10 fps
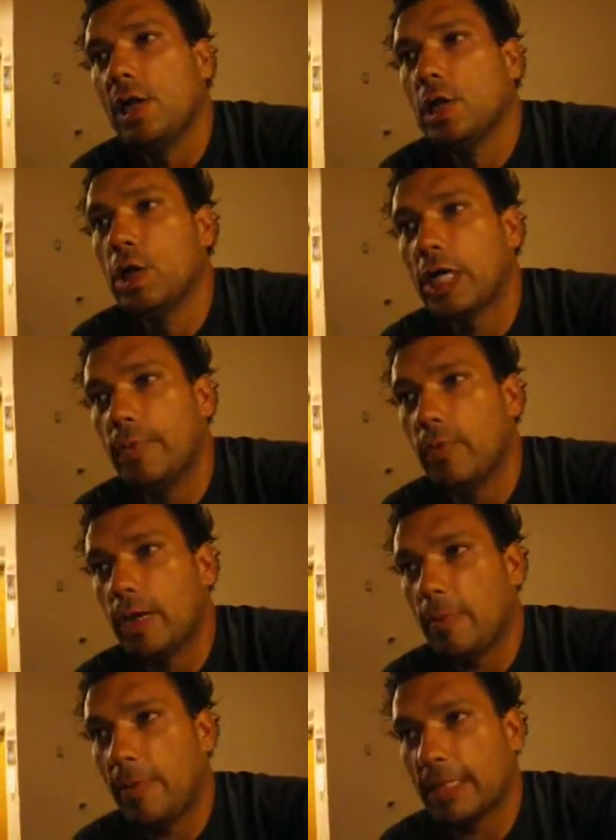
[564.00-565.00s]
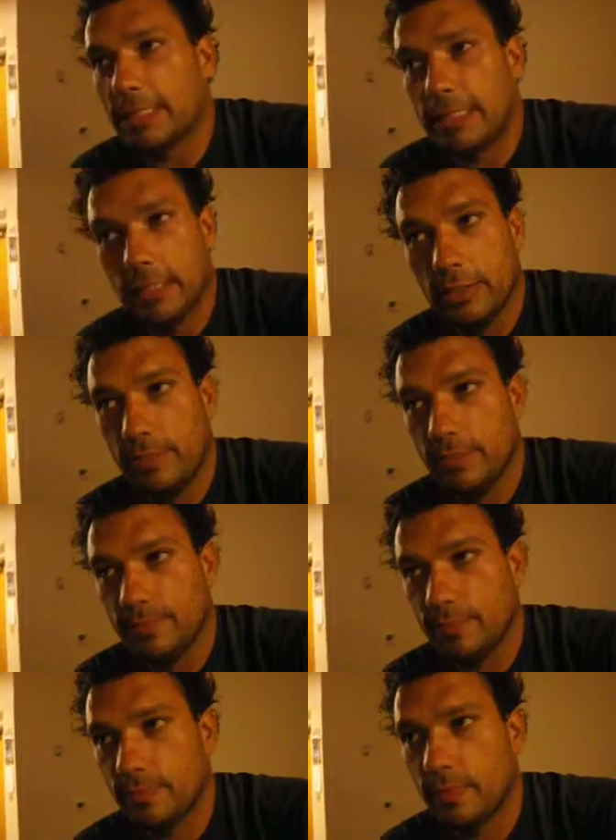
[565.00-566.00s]
"Look at me when I'm about to kill you."
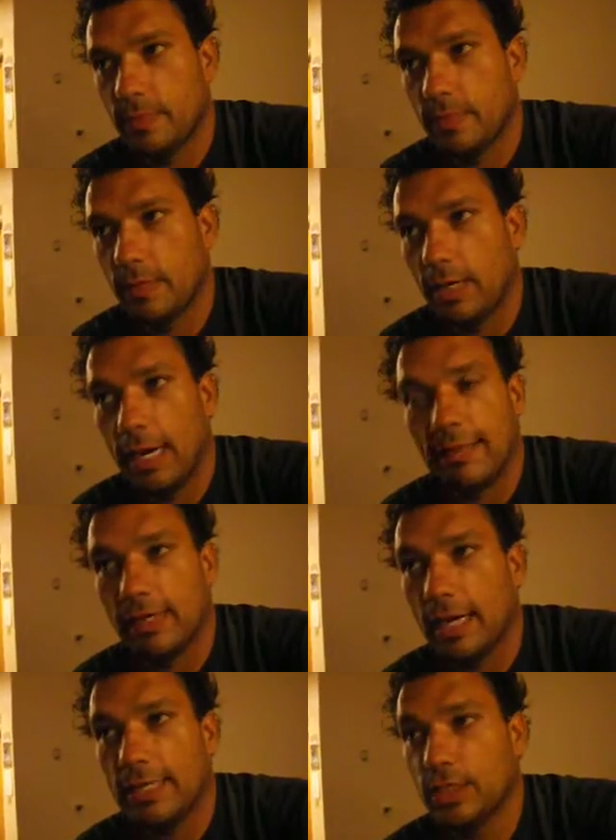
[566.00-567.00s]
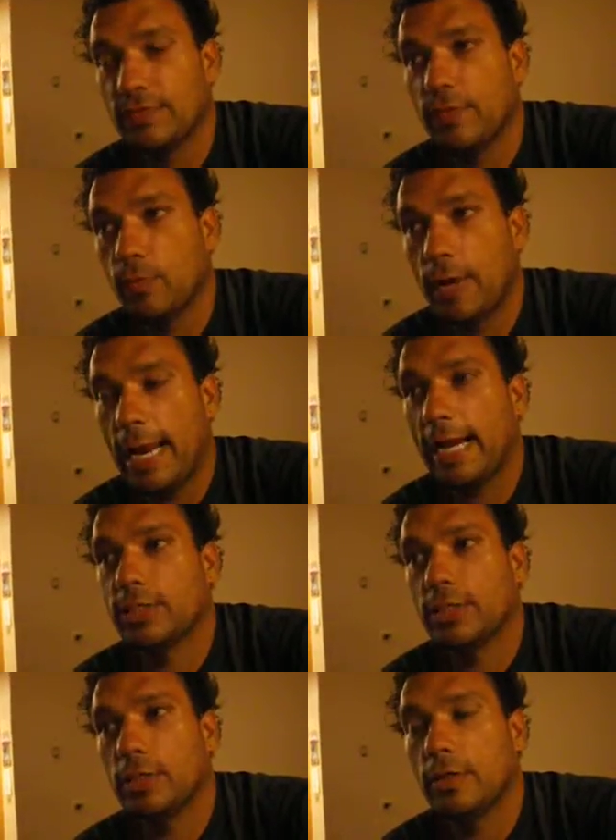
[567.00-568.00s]
And the guy, just from
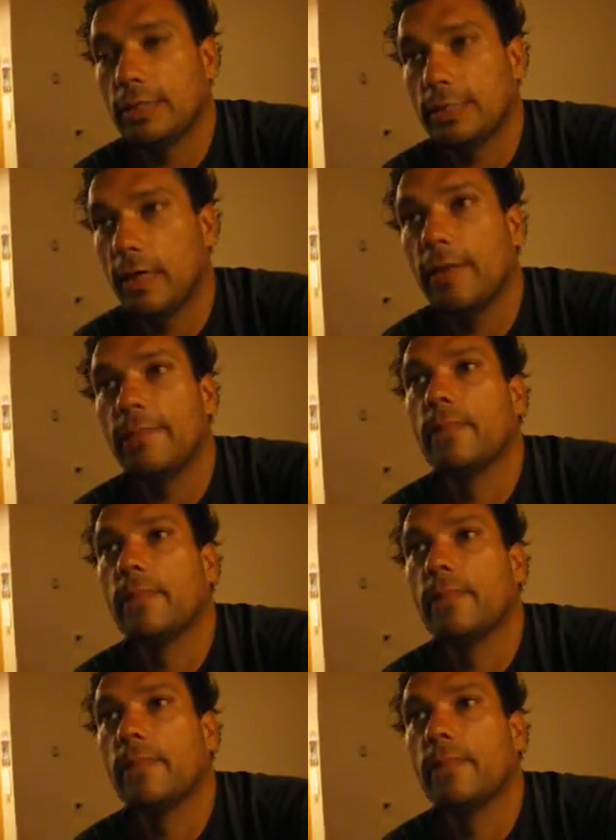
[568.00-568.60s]
reaction, looks up,